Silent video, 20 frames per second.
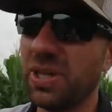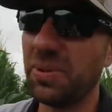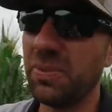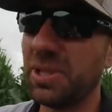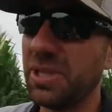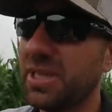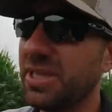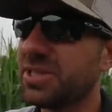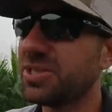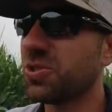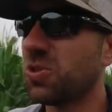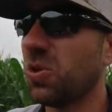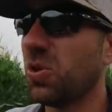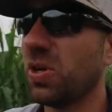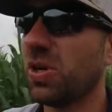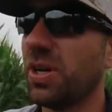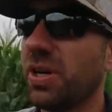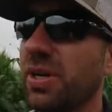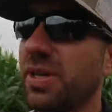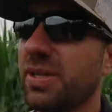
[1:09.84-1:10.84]
I mean, this
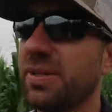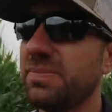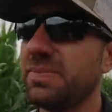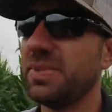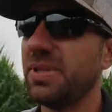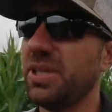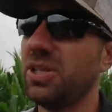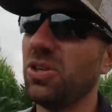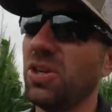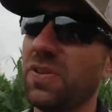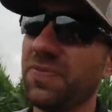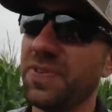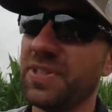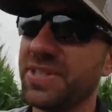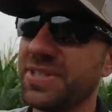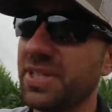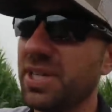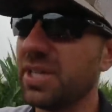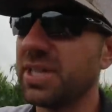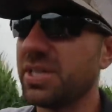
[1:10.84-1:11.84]
corn, you know, if the
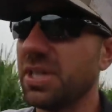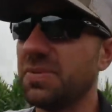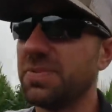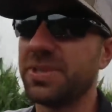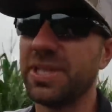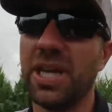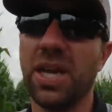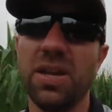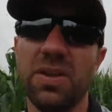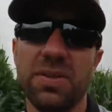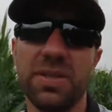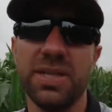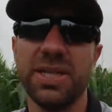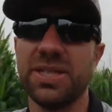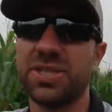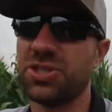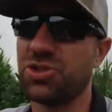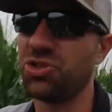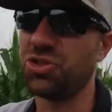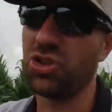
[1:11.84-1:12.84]
sun comes out and
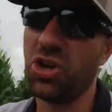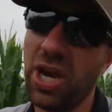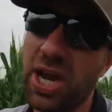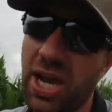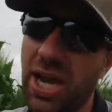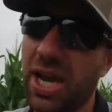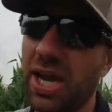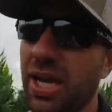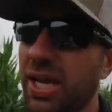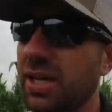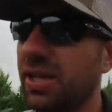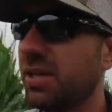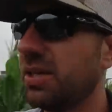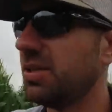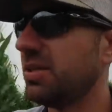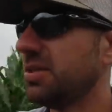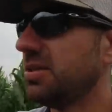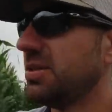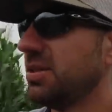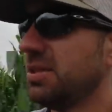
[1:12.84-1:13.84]
gets dry,
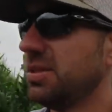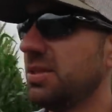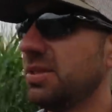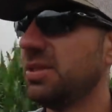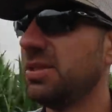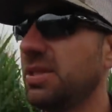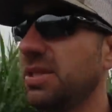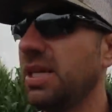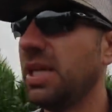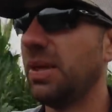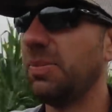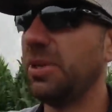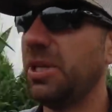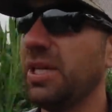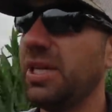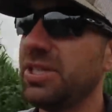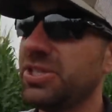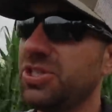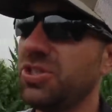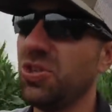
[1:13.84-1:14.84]
I mean,
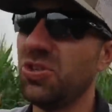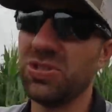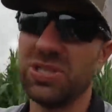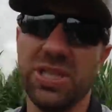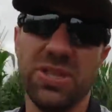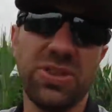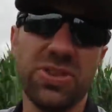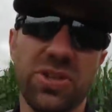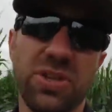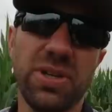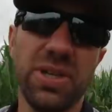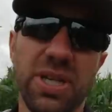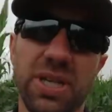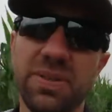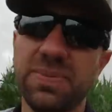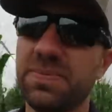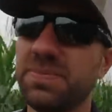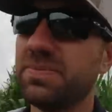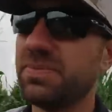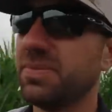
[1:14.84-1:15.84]
it's using
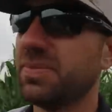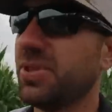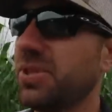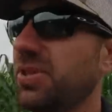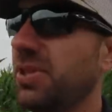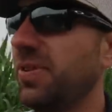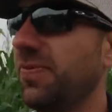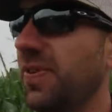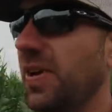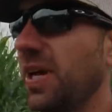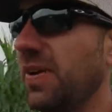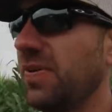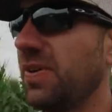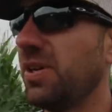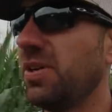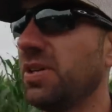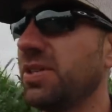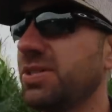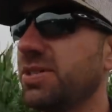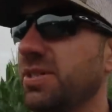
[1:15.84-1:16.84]
35
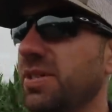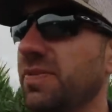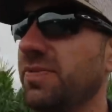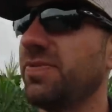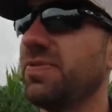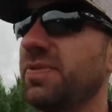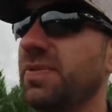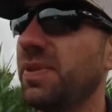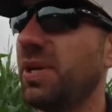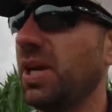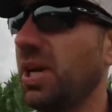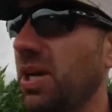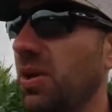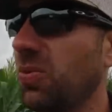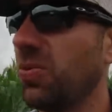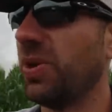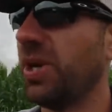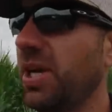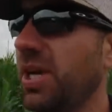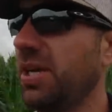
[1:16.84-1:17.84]
hundredths
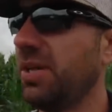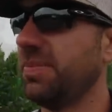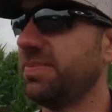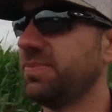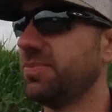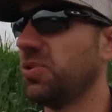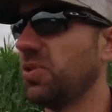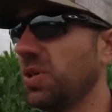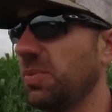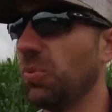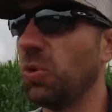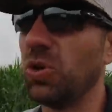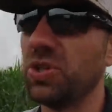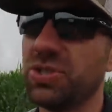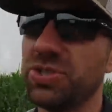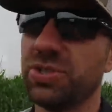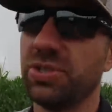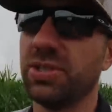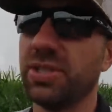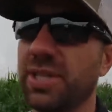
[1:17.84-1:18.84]
of rain or
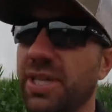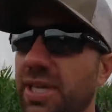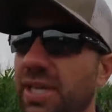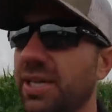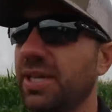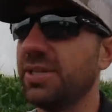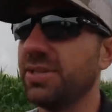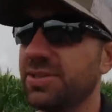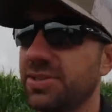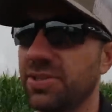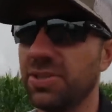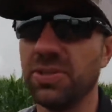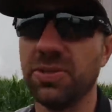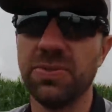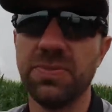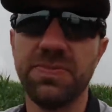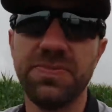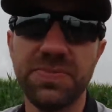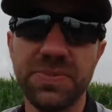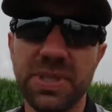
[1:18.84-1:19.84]
moisture a day.
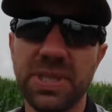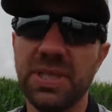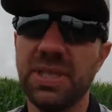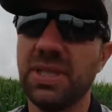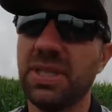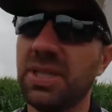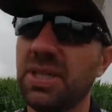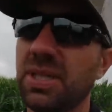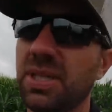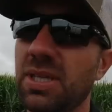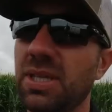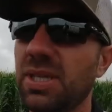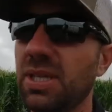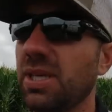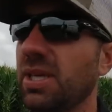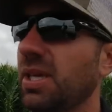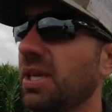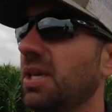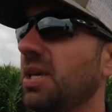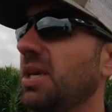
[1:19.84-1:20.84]
So
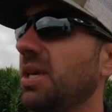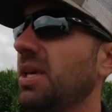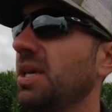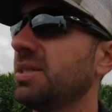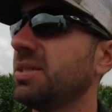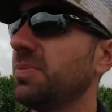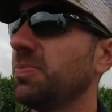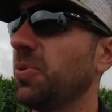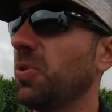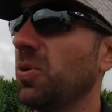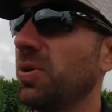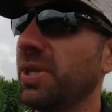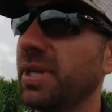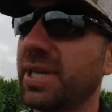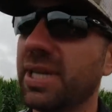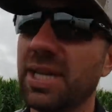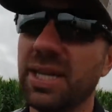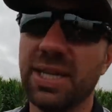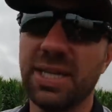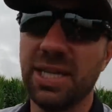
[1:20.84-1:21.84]
it's important
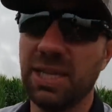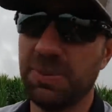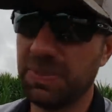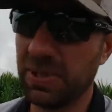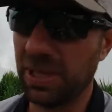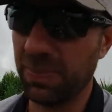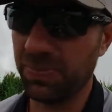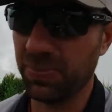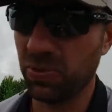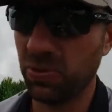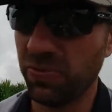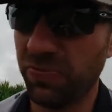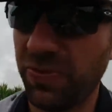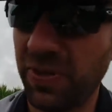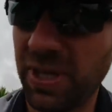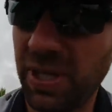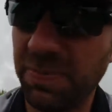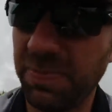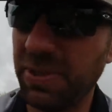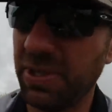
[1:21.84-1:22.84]
to kind of keep that
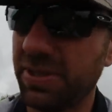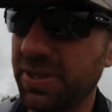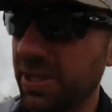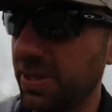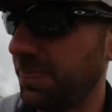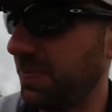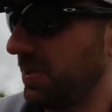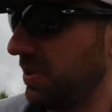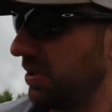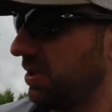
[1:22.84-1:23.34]
profile built up a